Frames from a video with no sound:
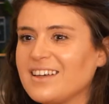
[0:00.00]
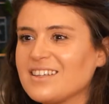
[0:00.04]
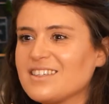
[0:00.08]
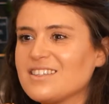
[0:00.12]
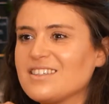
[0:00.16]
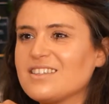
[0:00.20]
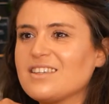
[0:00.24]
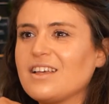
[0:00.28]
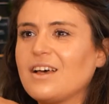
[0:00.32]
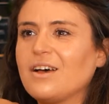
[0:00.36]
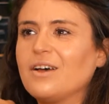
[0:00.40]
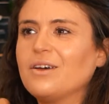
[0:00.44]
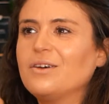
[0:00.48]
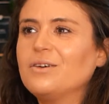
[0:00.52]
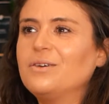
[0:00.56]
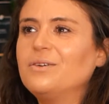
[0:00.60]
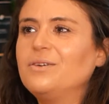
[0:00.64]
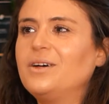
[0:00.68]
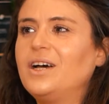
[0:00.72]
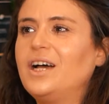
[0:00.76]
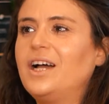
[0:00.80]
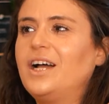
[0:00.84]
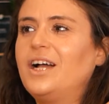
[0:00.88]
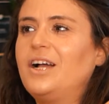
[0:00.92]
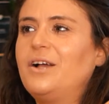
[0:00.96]
so
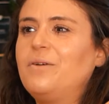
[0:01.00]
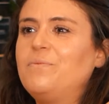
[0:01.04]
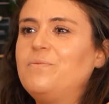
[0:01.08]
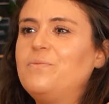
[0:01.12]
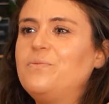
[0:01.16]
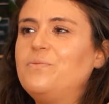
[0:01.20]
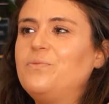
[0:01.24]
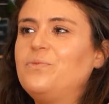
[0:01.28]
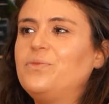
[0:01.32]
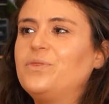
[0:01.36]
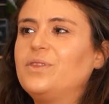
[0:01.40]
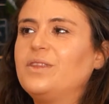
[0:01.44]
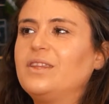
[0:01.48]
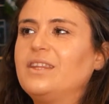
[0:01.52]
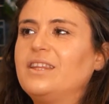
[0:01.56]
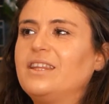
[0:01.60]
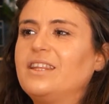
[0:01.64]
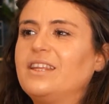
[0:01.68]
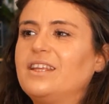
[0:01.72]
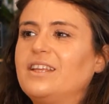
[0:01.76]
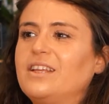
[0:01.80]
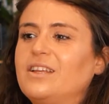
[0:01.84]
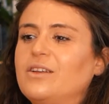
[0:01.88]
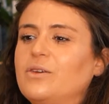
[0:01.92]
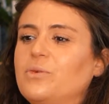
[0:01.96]

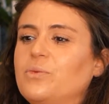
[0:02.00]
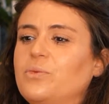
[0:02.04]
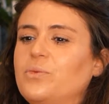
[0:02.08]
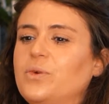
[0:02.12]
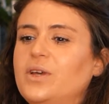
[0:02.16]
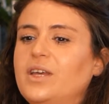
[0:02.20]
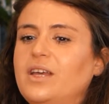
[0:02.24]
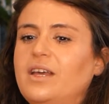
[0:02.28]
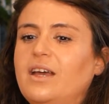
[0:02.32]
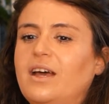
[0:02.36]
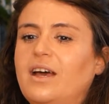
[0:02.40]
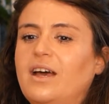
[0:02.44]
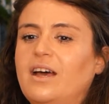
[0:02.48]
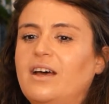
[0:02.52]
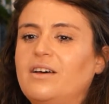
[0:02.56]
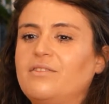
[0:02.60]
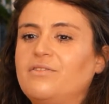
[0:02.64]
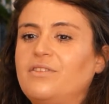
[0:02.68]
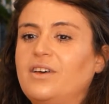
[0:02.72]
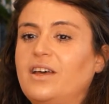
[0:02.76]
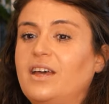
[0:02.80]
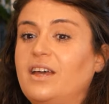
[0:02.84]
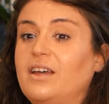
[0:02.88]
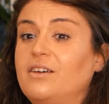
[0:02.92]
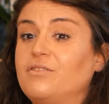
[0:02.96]
we have
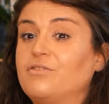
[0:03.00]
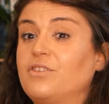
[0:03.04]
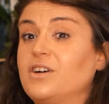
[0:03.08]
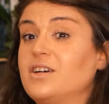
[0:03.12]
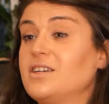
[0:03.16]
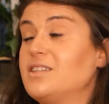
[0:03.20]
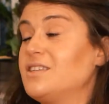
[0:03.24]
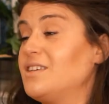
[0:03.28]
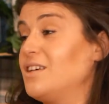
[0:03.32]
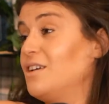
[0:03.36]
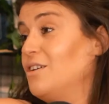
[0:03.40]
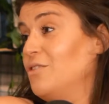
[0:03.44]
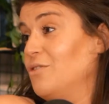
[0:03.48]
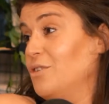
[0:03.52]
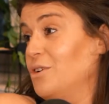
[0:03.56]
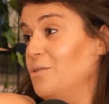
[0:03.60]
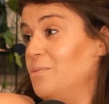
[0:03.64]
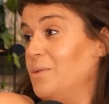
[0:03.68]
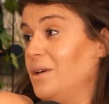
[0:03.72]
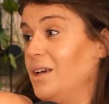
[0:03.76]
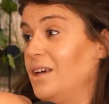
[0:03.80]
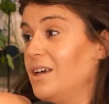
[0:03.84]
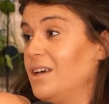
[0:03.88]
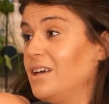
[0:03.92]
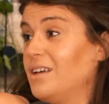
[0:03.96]
a writing group
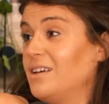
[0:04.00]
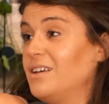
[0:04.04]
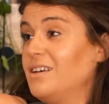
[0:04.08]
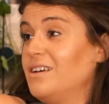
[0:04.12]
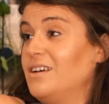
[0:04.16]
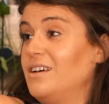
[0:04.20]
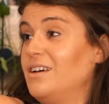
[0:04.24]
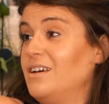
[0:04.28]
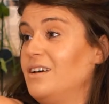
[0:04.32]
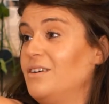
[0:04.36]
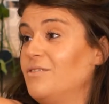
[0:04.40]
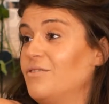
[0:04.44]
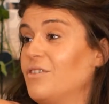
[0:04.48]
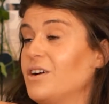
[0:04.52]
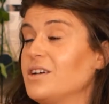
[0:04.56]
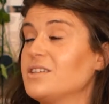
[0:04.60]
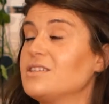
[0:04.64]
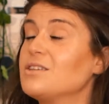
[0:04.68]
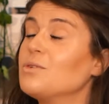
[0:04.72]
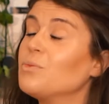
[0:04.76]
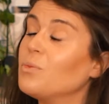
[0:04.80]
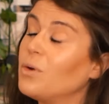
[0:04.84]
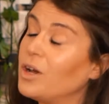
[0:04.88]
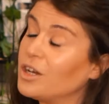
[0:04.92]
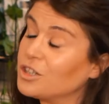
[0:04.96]
here, a
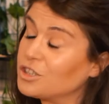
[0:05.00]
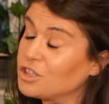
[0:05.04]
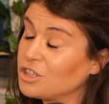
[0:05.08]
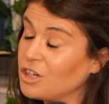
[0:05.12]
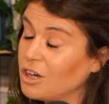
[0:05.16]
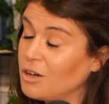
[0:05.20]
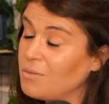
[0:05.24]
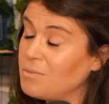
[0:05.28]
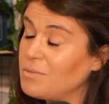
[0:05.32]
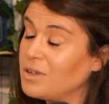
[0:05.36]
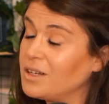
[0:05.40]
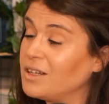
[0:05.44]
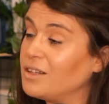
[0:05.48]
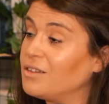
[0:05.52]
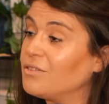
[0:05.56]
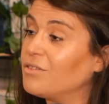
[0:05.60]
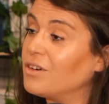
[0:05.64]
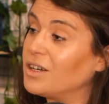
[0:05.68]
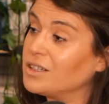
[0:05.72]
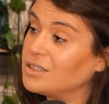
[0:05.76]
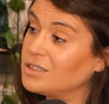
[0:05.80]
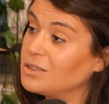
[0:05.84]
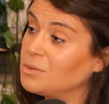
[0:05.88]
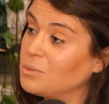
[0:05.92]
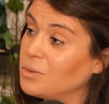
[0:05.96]
writing workshop. And in the
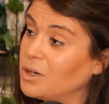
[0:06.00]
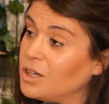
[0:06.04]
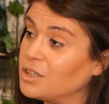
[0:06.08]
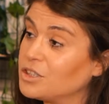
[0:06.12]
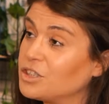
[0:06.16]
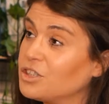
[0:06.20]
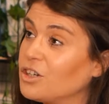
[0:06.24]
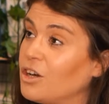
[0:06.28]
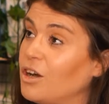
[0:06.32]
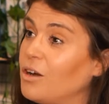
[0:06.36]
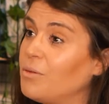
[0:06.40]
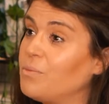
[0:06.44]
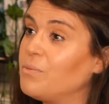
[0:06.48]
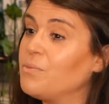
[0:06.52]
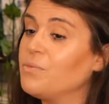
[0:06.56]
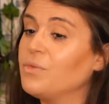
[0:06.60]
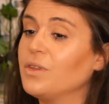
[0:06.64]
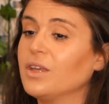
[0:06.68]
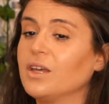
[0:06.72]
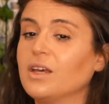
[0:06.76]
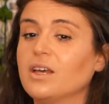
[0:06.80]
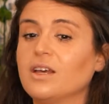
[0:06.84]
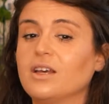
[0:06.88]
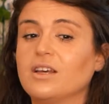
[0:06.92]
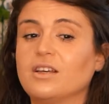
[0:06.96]
writing workshop,
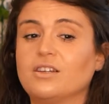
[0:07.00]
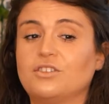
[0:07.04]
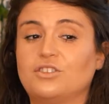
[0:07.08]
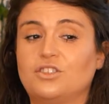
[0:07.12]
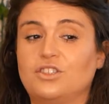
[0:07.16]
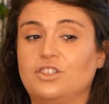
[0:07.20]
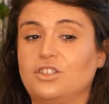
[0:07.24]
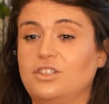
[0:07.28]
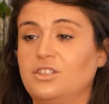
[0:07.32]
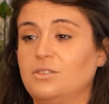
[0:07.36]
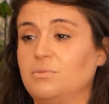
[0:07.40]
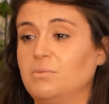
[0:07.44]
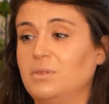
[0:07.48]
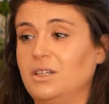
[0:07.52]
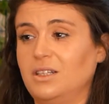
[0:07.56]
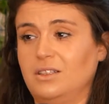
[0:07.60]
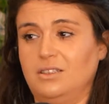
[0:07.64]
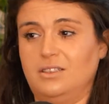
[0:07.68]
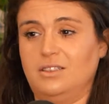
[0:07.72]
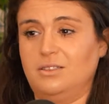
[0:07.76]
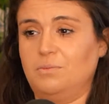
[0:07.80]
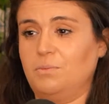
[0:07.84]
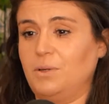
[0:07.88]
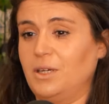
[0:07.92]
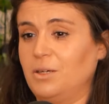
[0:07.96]
just
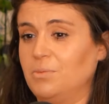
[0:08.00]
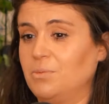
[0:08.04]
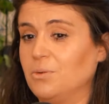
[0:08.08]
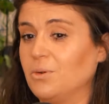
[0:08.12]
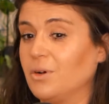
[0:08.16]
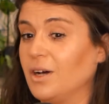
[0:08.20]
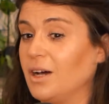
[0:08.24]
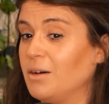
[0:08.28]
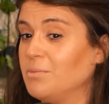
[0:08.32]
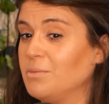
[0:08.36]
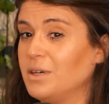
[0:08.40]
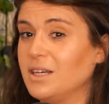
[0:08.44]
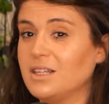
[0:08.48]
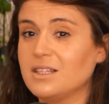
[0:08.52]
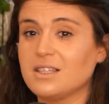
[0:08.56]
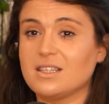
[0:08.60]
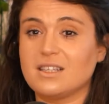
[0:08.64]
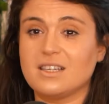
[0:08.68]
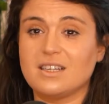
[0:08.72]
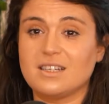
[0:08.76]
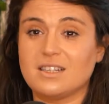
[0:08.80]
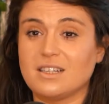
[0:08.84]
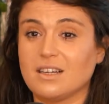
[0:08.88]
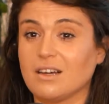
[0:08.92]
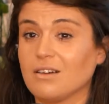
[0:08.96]
means people come in,
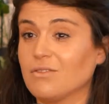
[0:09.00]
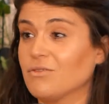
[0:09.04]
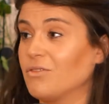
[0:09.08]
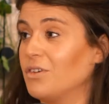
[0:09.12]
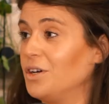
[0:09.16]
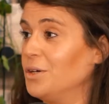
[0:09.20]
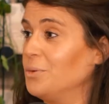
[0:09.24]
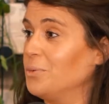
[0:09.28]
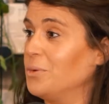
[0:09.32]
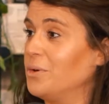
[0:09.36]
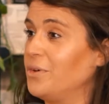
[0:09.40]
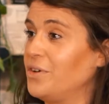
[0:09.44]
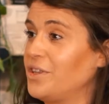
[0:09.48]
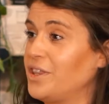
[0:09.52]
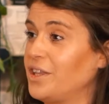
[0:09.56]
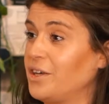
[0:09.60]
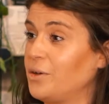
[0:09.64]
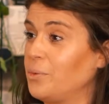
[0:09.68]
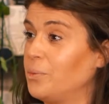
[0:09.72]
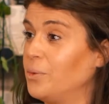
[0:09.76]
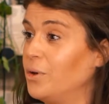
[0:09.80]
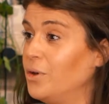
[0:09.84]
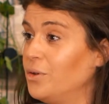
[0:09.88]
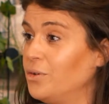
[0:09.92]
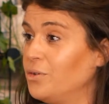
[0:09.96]
sit down, write whatever they
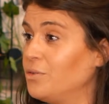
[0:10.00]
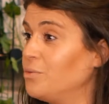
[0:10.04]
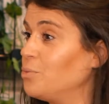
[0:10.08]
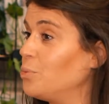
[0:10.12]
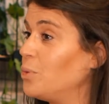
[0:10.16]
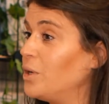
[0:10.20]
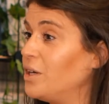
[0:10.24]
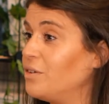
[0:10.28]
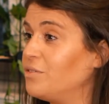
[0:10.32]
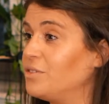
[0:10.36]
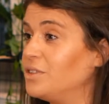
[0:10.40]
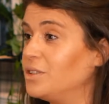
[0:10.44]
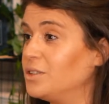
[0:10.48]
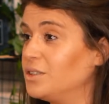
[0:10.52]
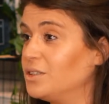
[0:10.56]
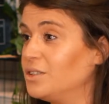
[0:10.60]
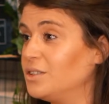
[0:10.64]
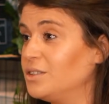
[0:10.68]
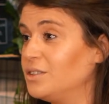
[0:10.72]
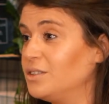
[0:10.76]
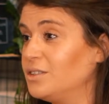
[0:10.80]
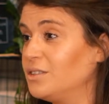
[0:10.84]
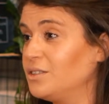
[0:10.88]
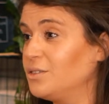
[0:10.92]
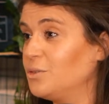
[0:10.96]
want,
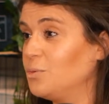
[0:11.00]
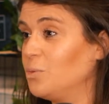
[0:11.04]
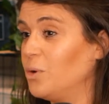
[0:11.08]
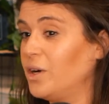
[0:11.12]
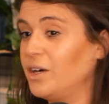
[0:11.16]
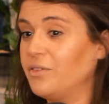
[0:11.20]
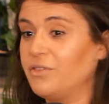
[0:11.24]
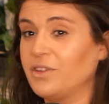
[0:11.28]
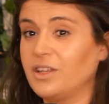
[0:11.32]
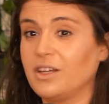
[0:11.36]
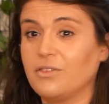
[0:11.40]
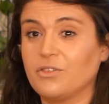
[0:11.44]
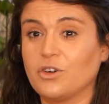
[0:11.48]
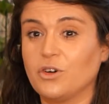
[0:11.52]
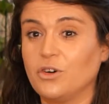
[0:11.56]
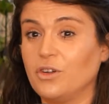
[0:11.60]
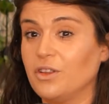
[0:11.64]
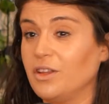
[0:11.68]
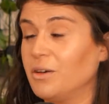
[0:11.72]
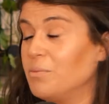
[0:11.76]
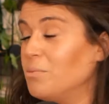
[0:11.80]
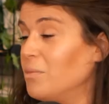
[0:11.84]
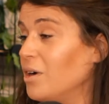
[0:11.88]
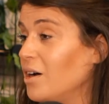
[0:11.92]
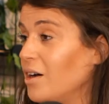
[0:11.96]
whatever they've got on
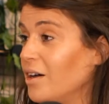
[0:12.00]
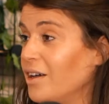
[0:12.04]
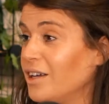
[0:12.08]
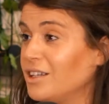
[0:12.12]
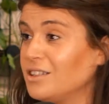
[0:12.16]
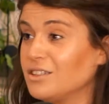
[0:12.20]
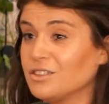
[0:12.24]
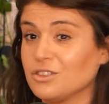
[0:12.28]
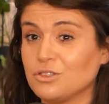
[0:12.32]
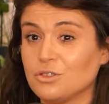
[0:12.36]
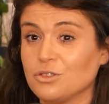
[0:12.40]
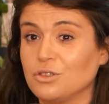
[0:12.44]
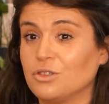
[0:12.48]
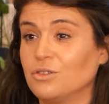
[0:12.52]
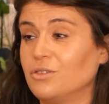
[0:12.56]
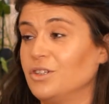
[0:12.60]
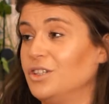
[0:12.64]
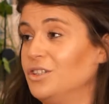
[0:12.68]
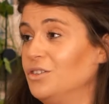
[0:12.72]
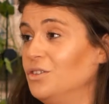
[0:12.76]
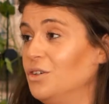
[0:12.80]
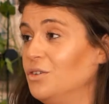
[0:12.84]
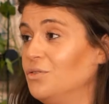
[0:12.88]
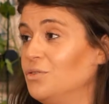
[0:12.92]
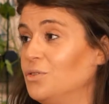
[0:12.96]
their mind, a story, a
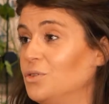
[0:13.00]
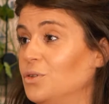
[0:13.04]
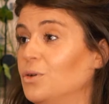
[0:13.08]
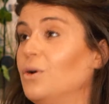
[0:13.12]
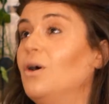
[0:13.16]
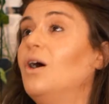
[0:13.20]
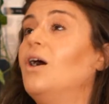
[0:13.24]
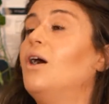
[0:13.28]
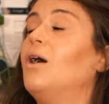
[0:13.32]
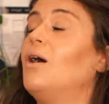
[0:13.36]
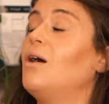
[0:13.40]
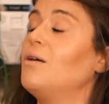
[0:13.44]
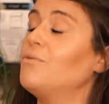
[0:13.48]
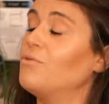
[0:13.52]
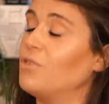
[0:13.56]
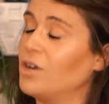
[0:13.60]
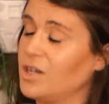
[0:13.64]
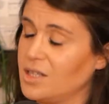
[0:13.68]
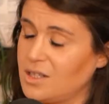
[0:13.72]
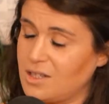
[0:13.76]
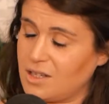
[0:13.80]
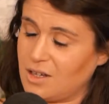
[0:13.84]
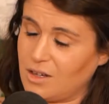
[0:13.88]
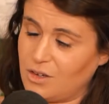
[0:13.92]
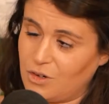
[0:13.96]
novel. I'm
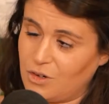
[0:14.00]
writing a